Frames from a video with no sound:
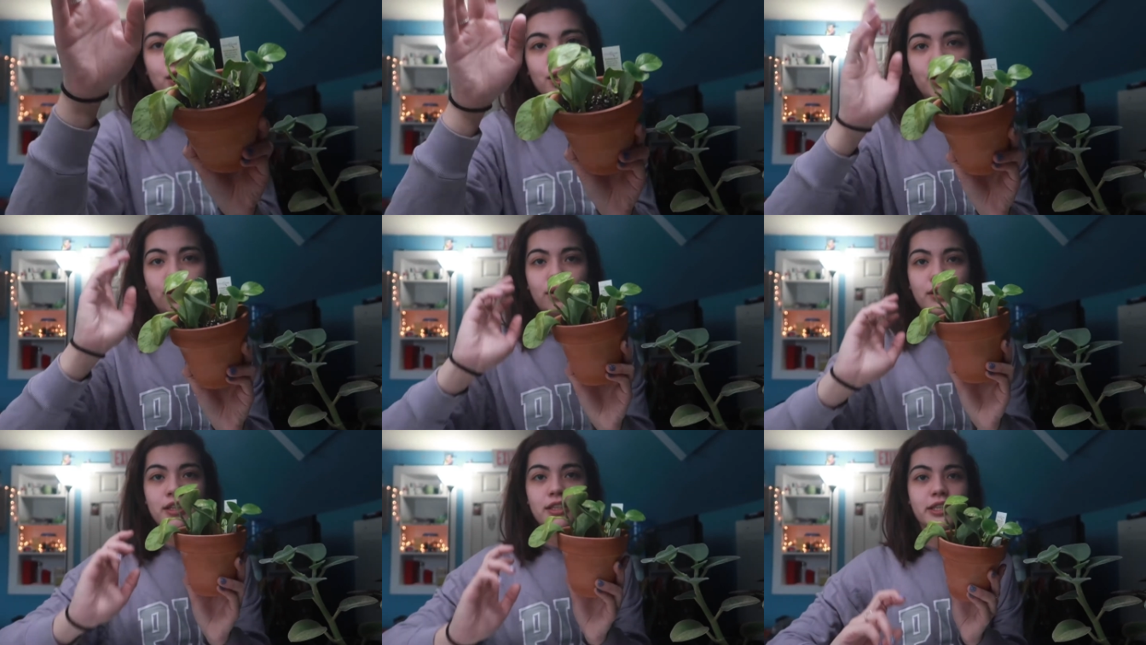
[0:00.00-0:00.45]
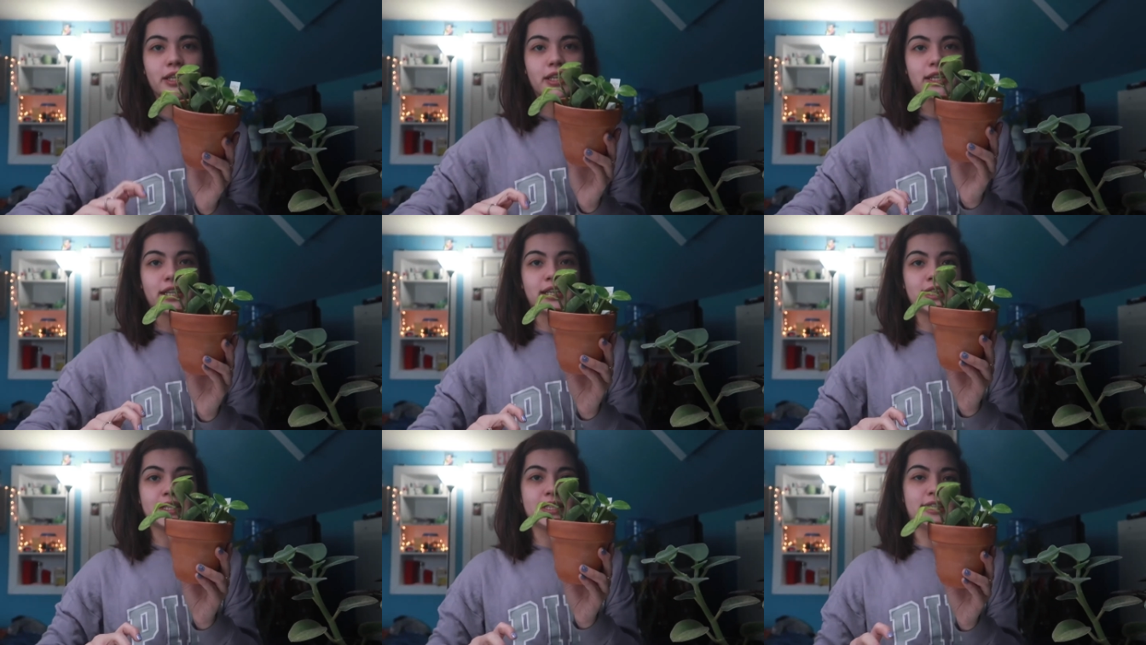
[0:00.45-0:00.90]
so it's
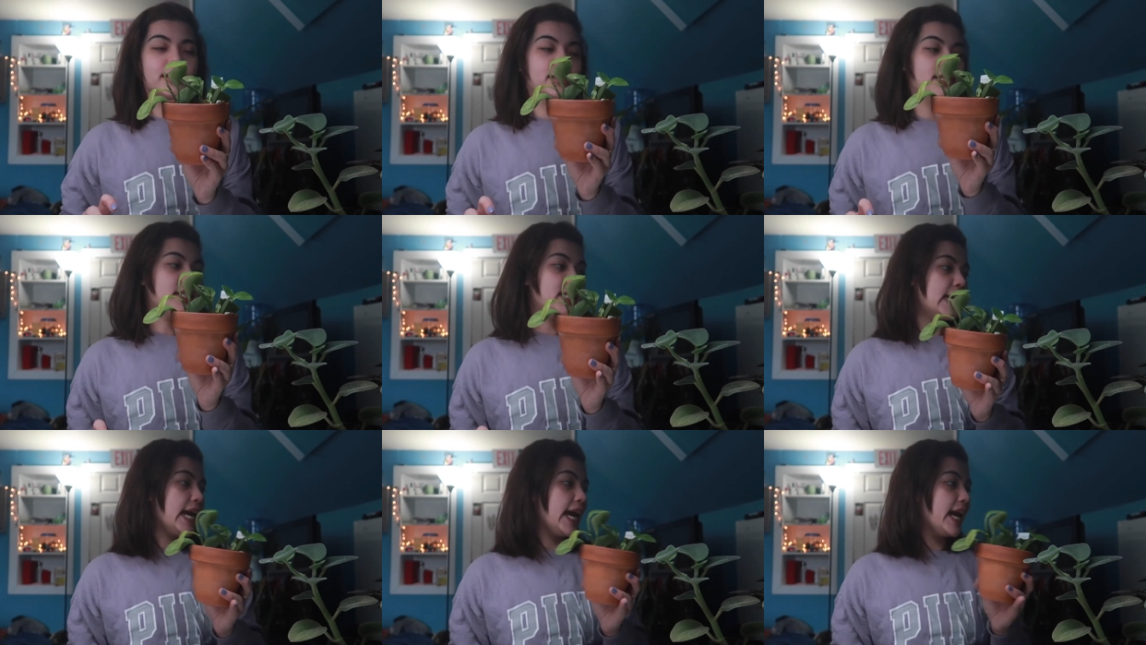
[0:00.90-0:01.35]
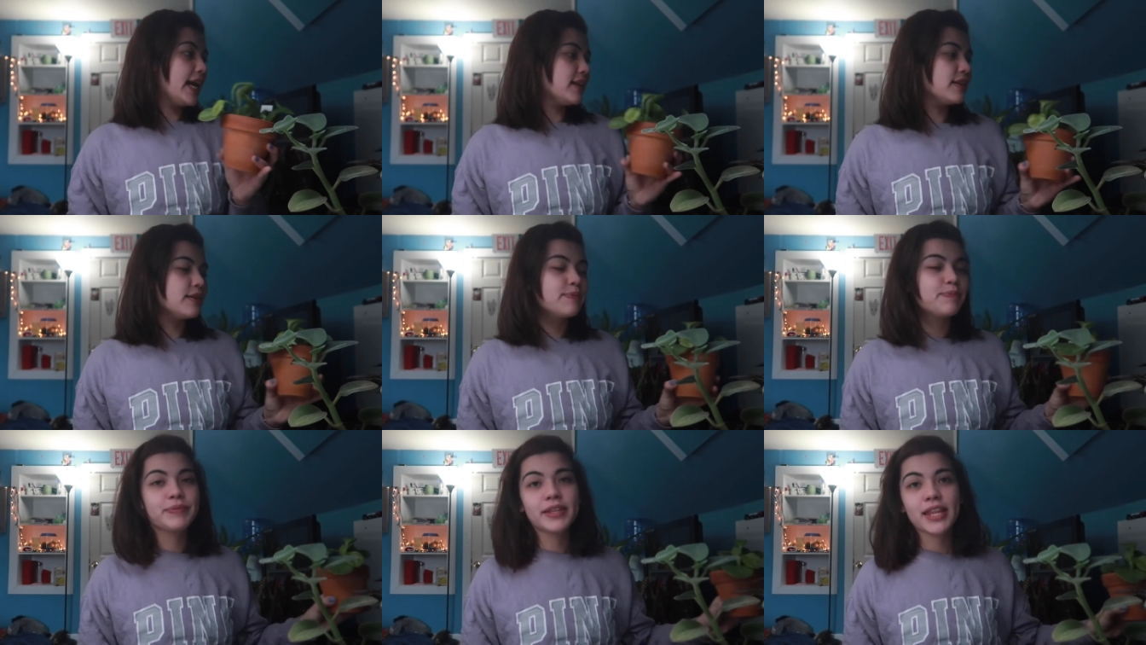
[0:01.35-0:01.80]
looking a little
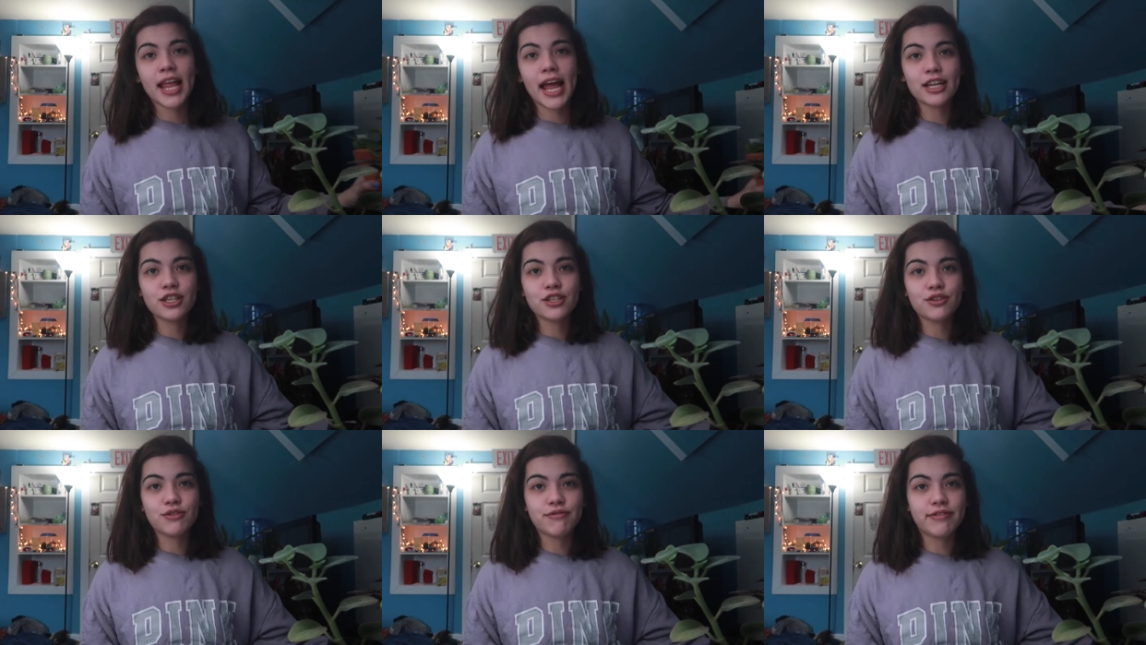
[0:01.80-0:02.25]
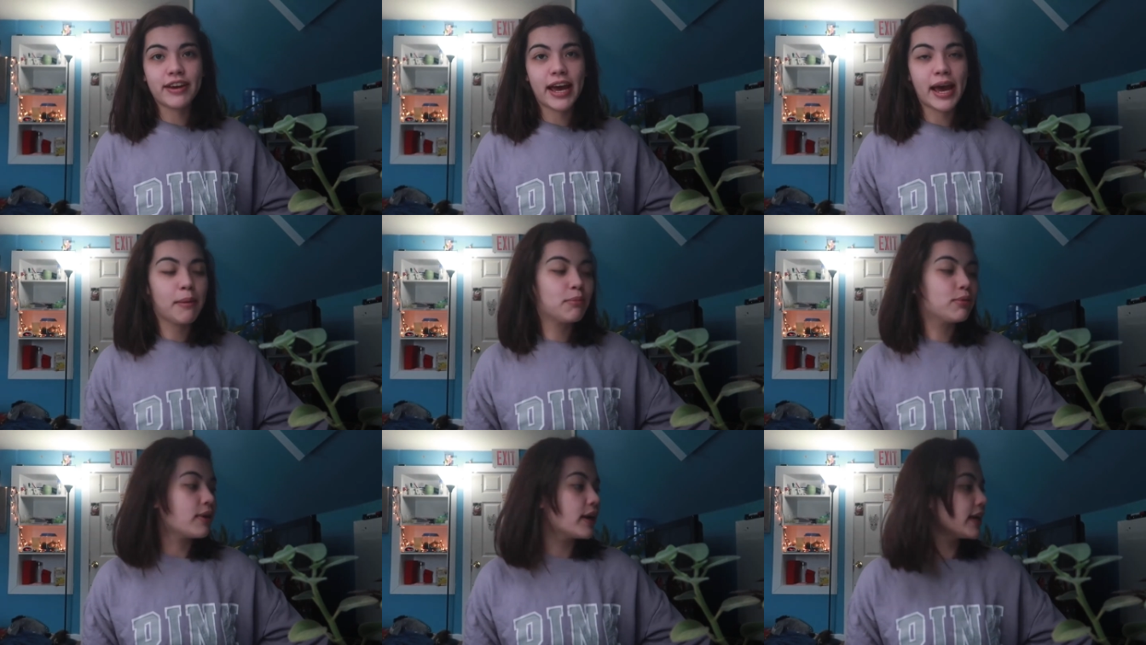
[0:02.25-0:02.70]
sad, not too
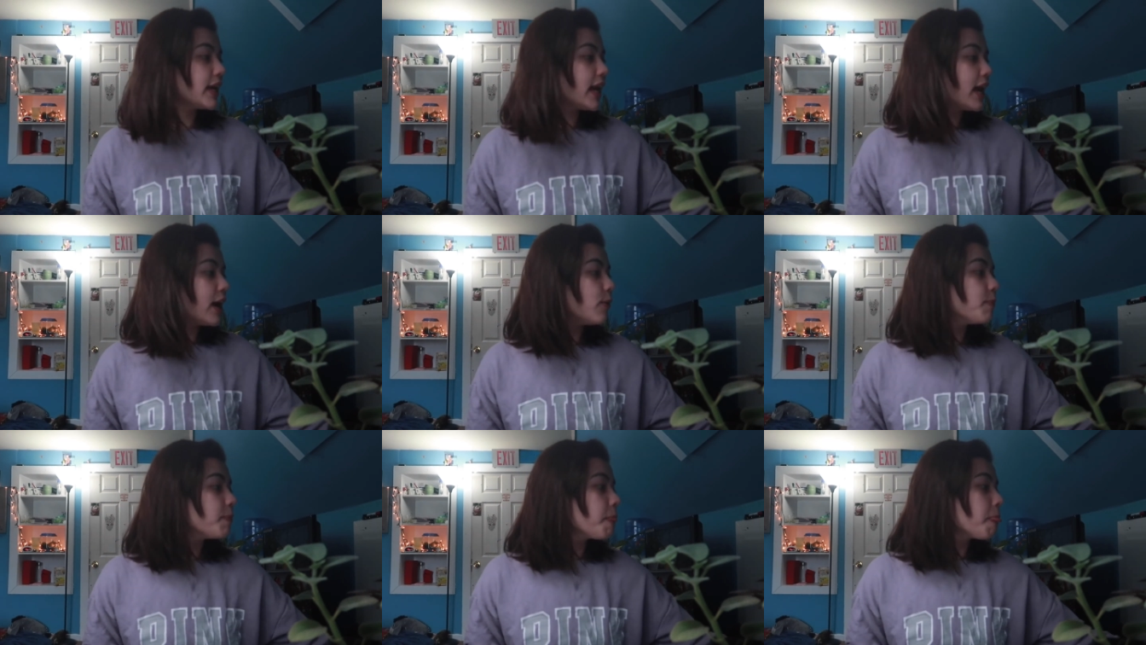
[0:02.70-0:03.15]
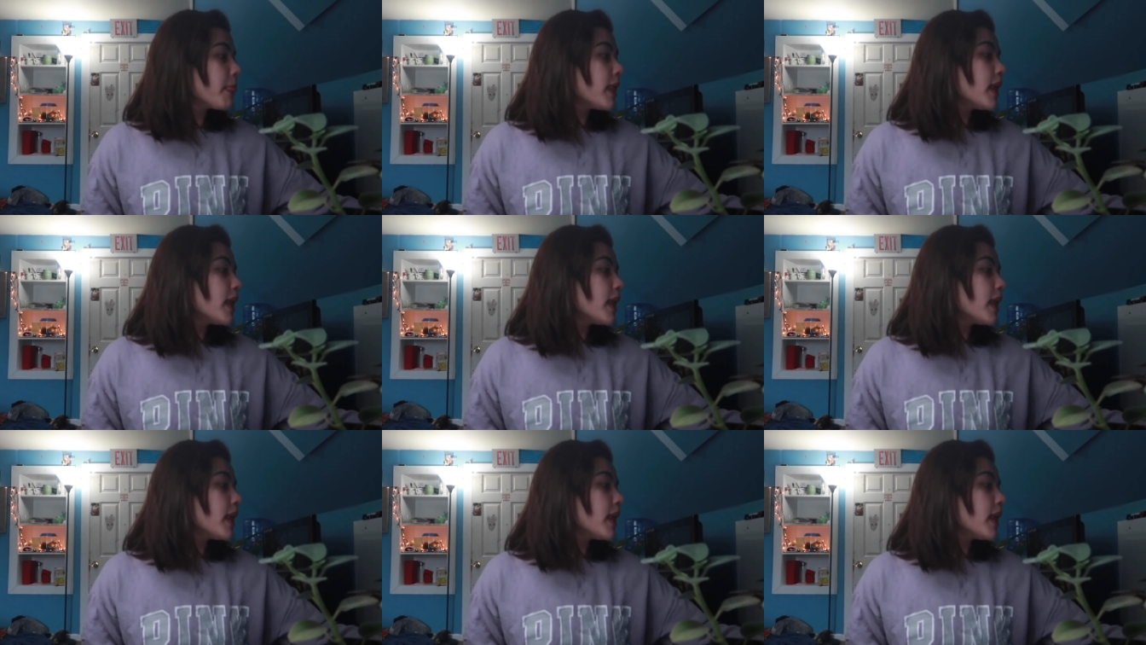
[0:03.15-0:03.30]
fab right now.